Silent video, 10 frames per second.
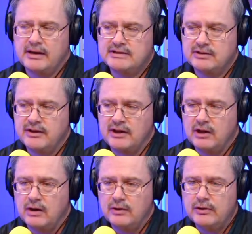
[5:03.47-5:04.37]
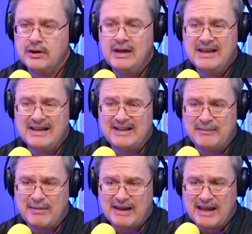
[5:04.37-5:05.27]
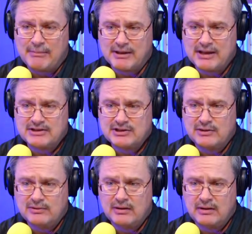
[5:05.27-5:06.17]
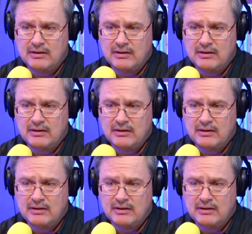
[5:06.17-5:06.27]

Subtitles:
Okay, so they call you. Can they make application on,